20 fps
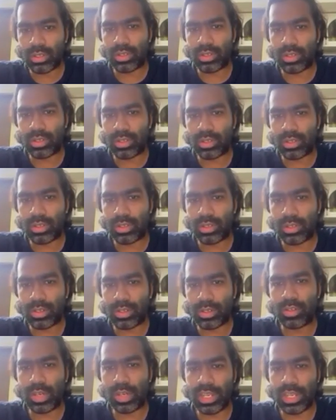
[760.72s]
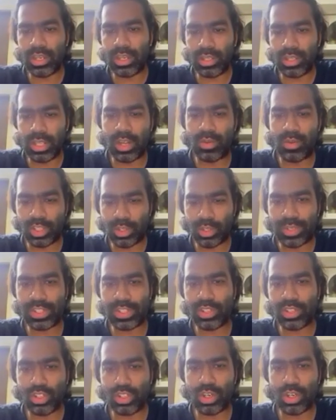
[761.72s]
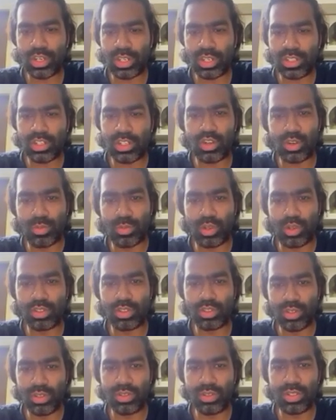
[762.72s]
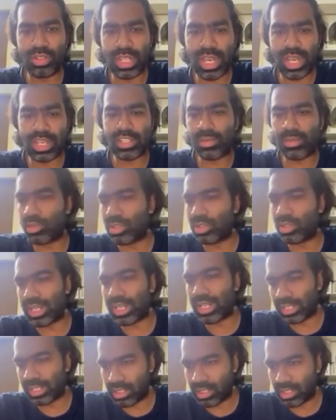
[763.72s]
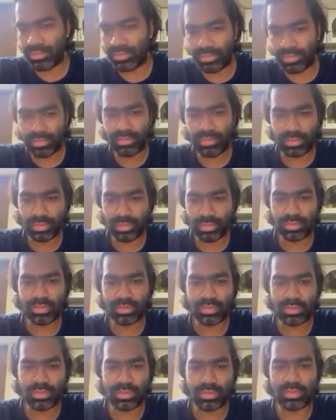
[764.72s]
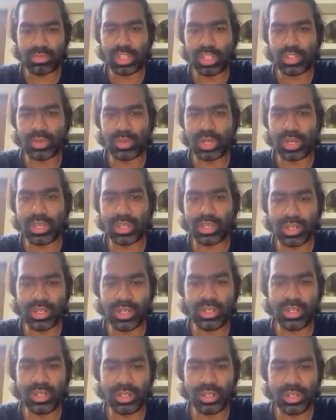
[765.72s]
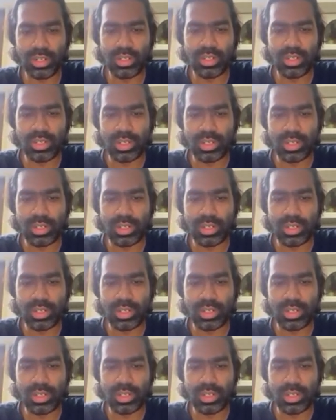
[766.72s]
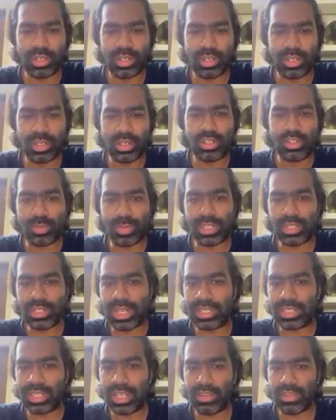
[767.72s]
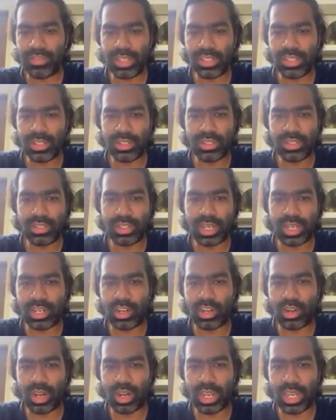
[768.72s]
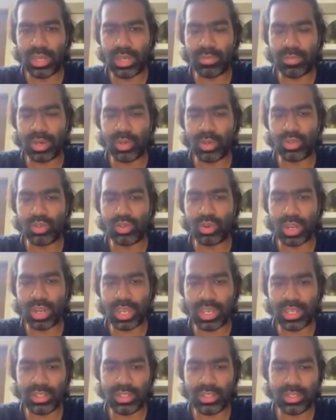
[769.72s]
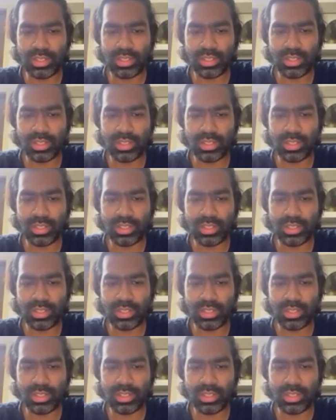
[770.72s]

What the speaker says: Okay, there was a question on Sjögren syndrome also. They asked about the next step. That's what I heard. So patients had Zika features like dry mouth, dry eyes.